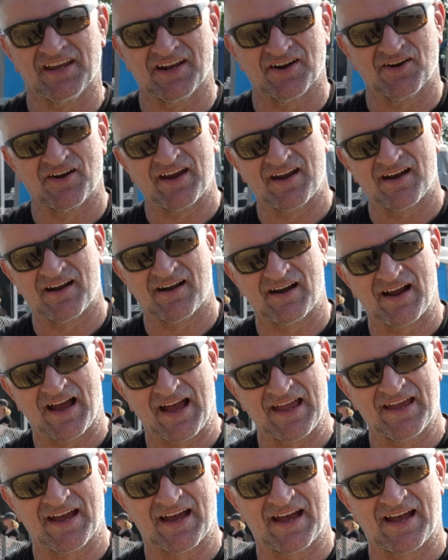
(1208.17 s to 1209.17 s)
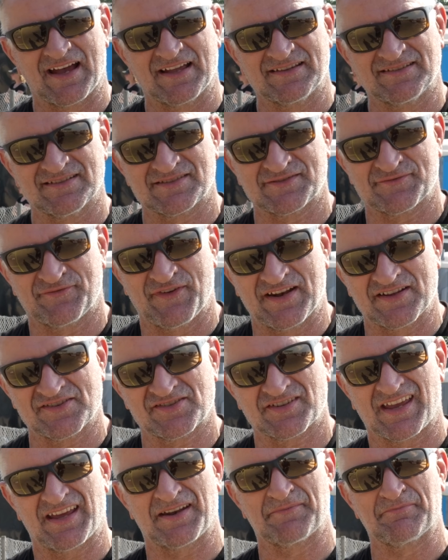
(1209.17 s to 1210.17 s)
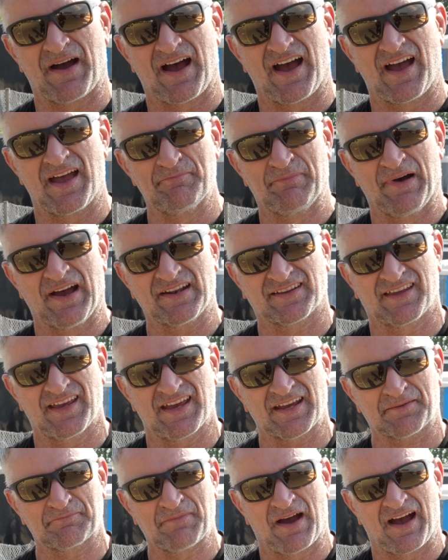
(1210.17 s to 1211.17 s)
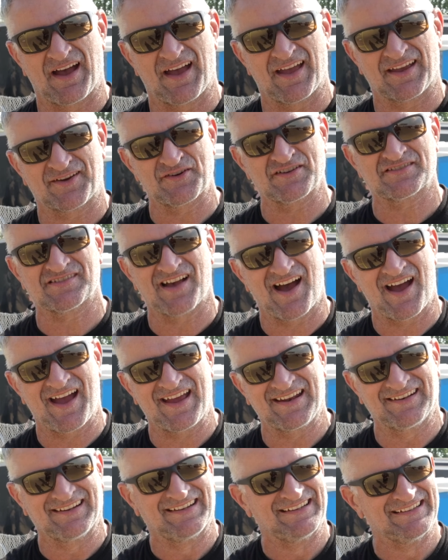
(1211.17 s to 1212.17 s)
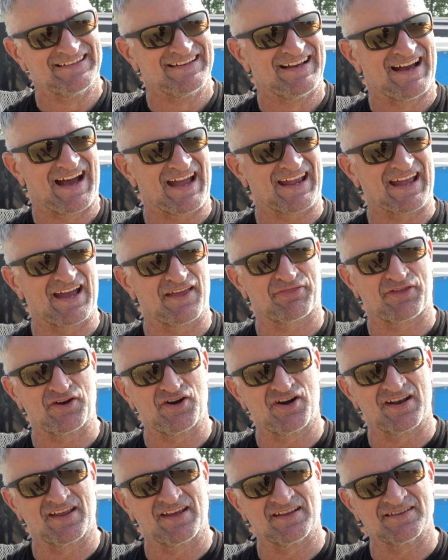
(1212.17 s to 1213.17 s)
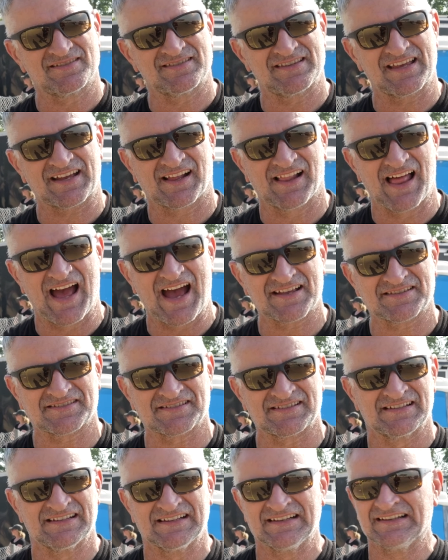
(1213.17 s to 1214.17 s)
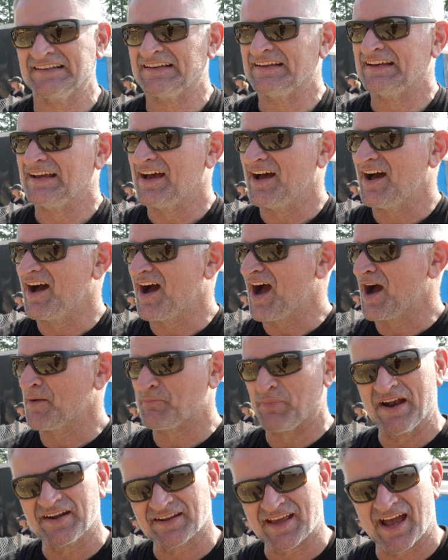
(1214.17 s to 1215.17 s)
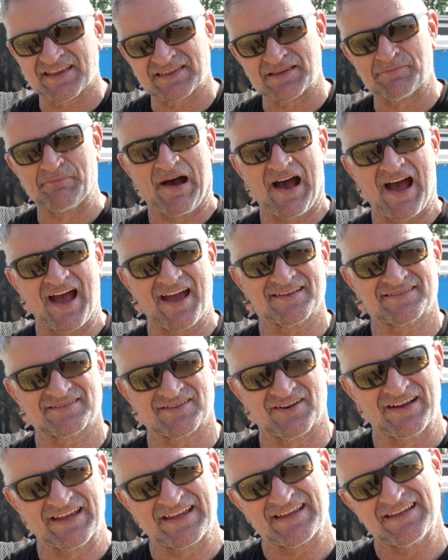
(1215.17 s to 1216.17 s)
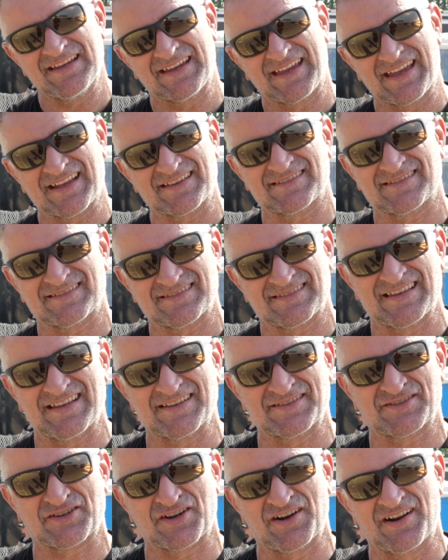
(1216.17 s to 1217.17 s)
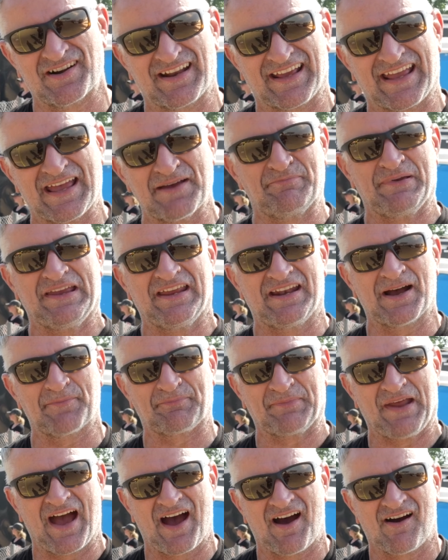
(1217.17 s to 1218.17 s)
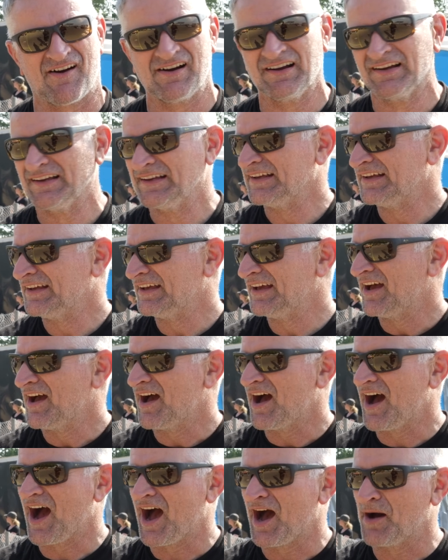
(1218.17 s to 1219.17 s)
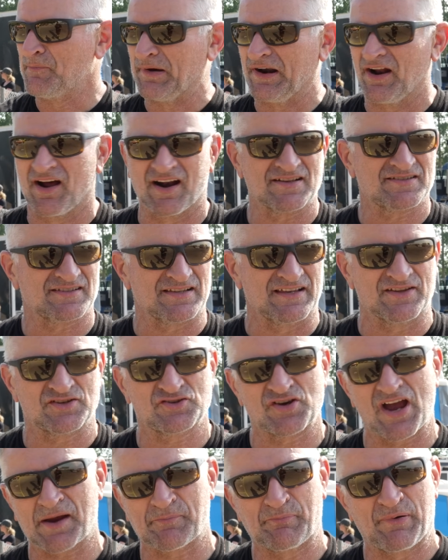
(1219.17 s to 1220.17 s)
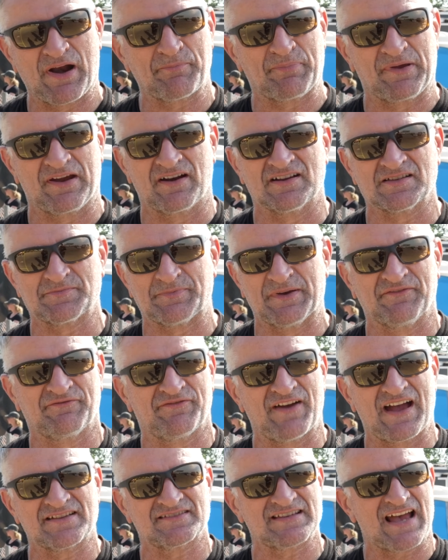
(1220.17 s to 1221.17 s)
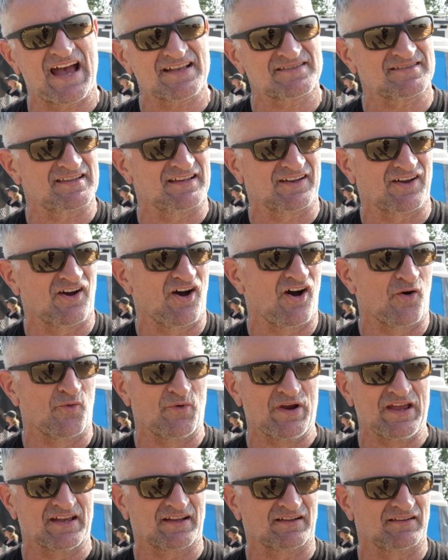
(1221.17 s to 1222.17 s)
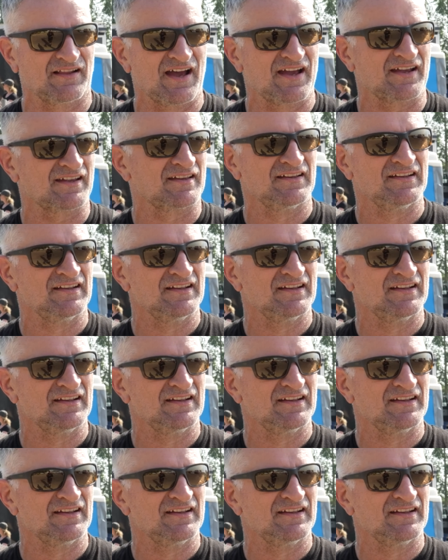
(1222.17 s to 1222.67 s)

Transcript: Guido here. I uh, just finished getting my butt kicked by Chris Hine. I got third in stick class. Uh, Brent got the bye, so he gets his turn to get beat up now. Uh, but honestly, the track prep here has been fantastic all week. Like,